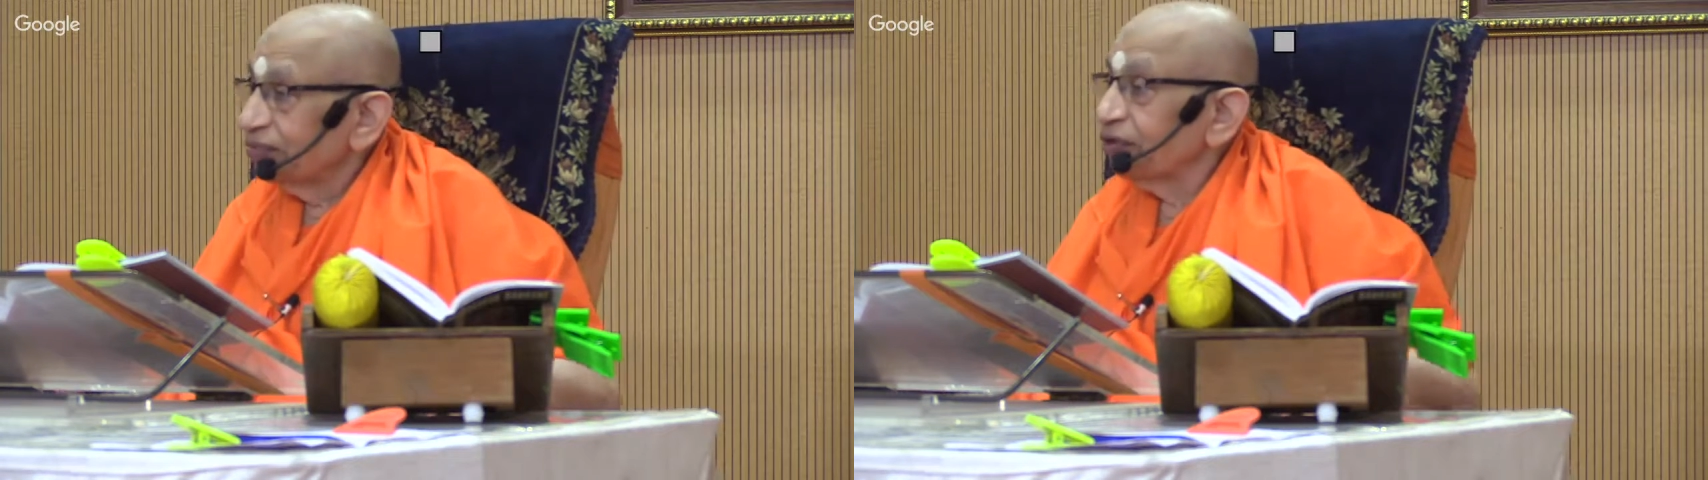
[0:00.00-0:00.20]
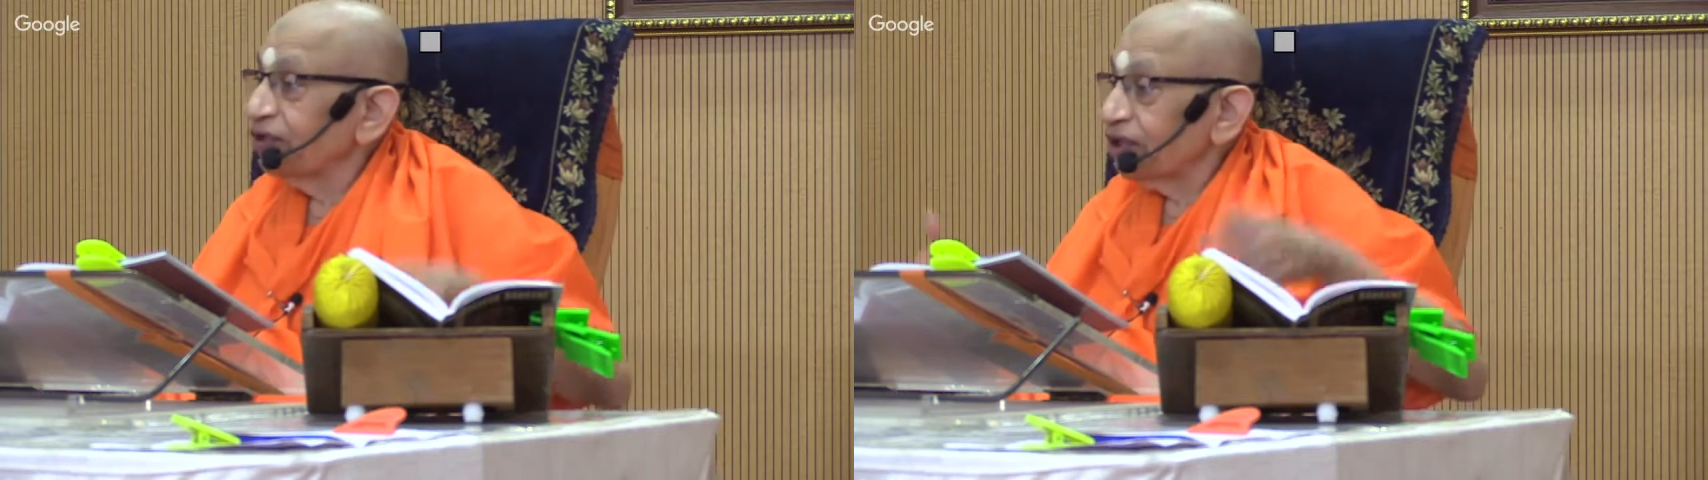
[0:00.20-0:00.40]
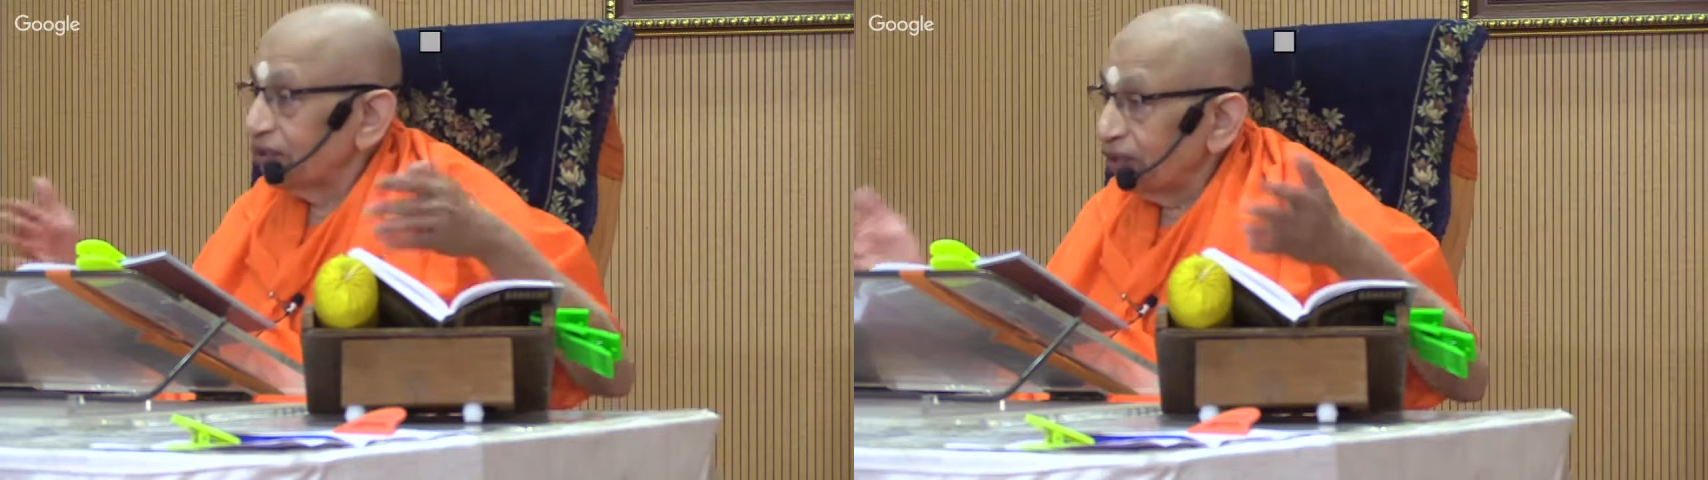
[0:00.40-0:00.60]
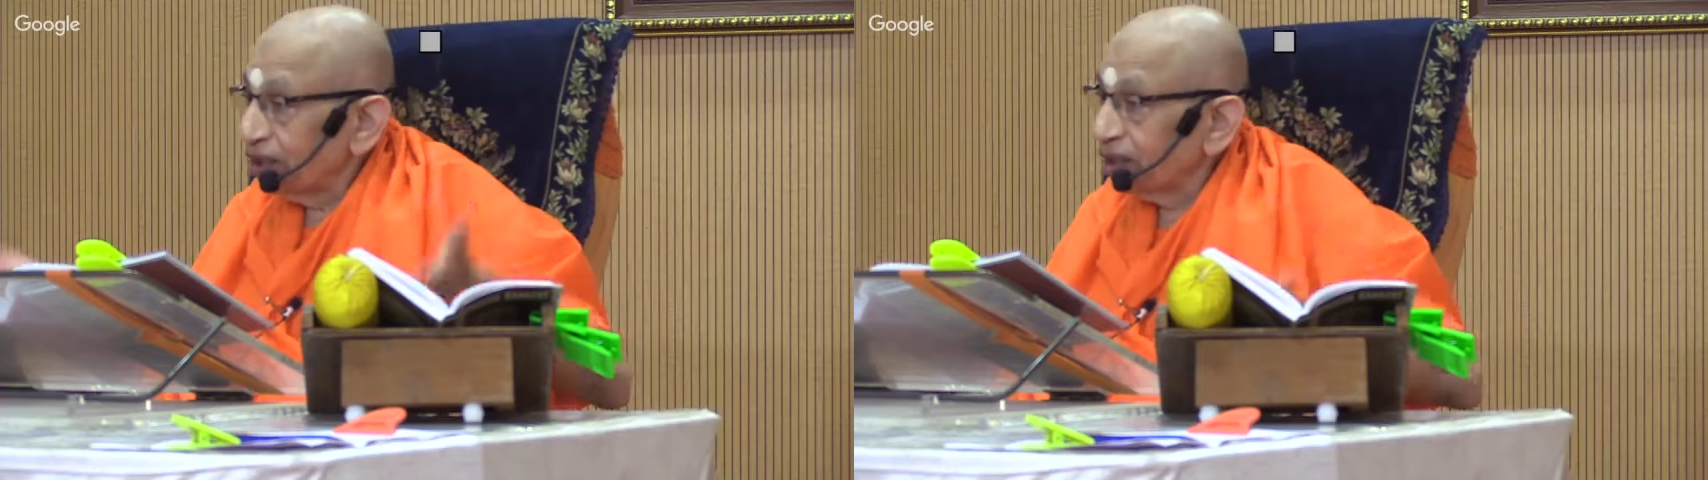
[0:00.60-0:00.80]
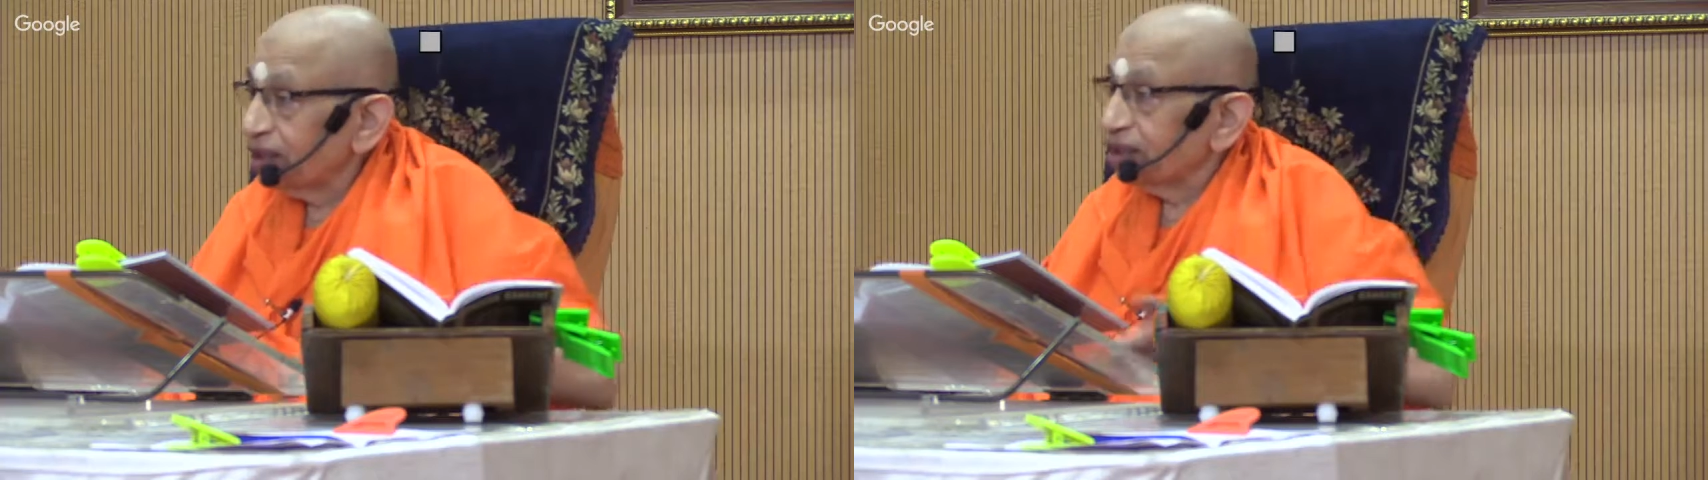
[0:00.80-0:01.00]
But we are
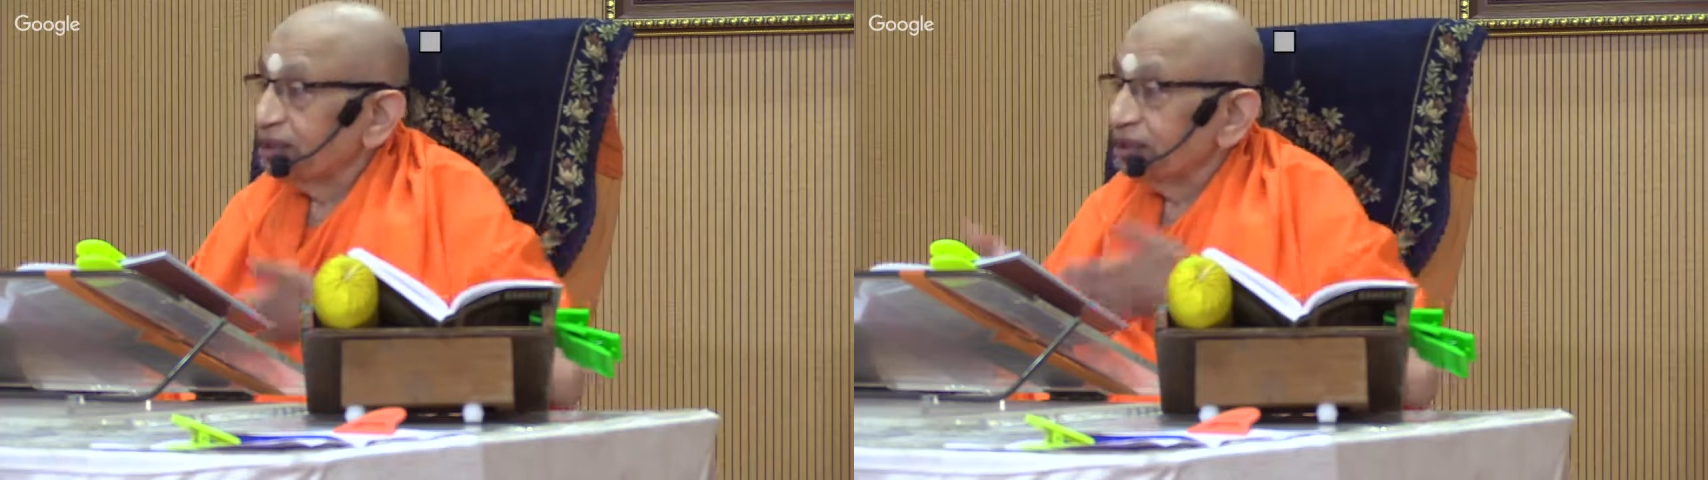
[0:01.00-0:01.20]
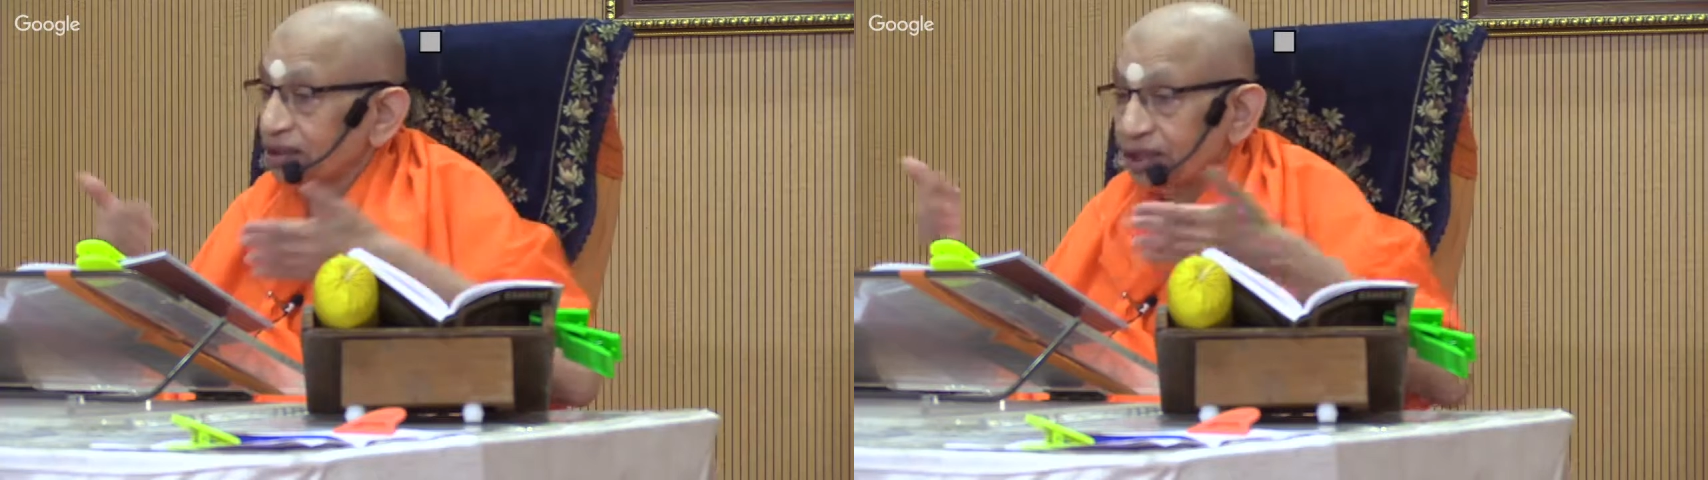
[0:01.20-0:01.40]
doing that.